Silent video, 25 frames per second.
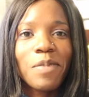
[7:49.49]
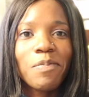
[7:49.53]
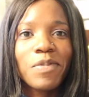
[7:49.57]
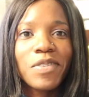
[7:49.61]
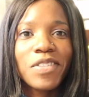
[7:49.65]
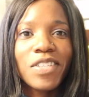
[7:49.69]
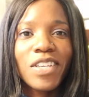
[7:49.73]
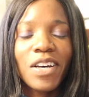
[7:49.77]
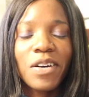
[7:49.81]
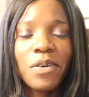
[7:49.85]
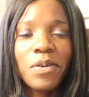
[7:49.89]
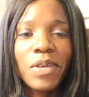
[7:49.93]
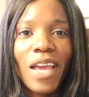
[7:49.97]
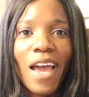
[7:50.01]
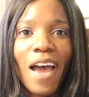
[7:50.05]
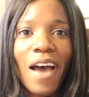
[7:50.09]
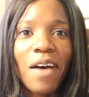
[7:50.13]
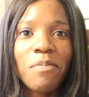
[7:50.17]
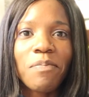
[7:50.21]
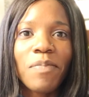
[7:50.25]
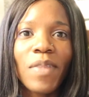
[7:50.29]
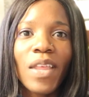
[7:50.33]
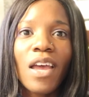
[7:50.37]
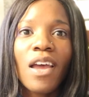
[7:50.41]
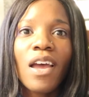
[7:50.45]
So yeah,
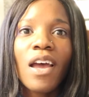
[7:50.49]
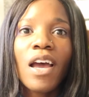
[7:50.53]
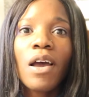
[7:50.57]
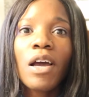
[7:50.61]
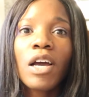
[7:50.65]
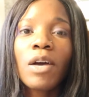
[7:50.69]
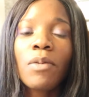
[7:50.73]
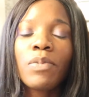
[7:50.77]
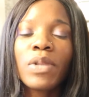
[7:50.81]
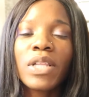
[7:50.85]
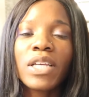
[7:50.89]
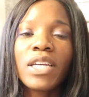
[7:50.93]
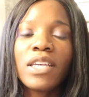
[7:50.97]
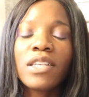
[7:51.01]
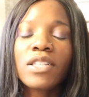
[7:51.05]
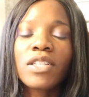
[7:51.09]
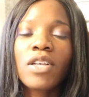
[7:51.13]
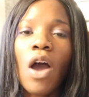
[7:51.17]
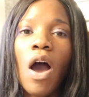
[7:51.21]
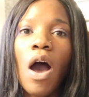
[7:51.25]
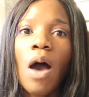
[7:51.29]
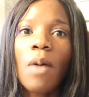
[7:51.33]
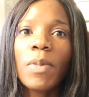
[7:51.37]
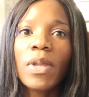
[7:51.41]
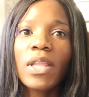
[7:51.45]
please
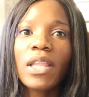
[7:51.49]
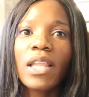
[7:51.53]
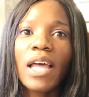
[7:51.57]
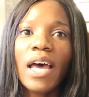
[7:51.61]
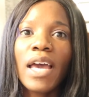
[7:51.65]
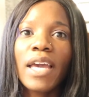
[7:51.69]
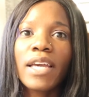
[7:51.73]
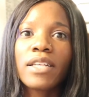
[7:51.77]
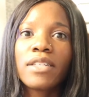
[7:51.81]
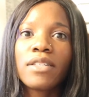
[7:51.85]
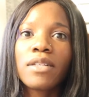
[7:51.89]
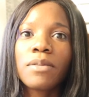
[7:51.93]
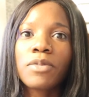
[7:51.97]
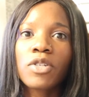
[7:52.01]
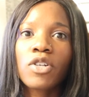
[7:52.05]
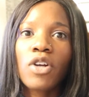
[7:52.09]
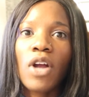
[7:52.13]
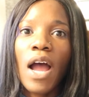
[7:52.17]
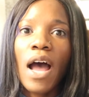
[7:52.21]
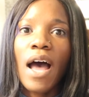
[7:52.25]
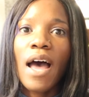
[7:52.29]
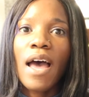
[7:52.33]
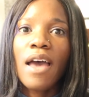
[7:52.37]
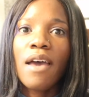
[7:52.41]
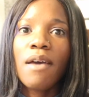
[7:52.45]
comment, like,
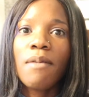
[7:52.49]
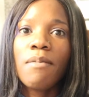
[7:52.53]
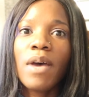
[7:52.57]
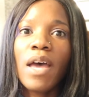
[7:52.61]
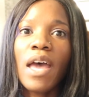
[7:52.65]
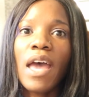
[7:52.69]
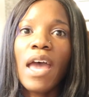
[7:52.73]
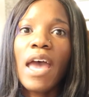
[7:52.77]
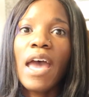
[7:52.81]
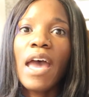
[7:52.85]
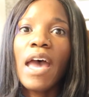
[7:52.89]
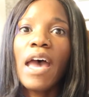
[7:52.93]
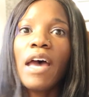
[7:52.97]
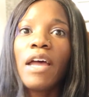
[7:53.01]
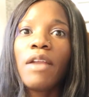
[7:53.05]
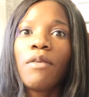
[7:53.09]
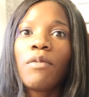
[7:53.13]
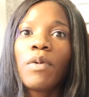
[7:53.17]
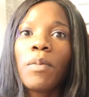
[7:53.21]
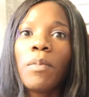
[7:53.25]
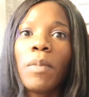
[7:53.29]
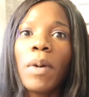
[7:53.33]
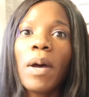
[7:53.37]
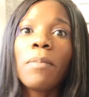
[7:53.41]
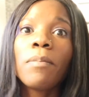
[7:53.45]
subscribe, and
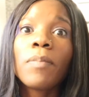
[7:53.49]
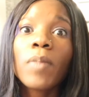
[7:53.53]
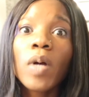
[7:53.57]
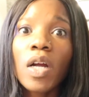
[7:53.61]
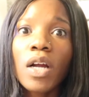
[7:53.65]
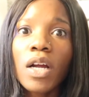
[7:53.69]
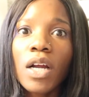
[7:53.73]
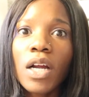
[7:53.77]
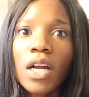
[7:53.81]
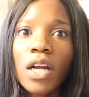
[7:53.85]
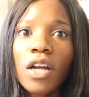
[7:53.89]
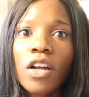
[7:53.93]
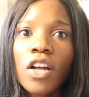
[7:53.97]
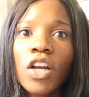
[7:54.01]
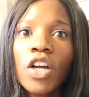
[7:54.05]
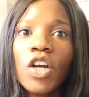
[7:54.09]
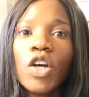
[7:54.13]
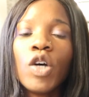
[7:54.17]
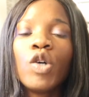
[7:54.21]
remember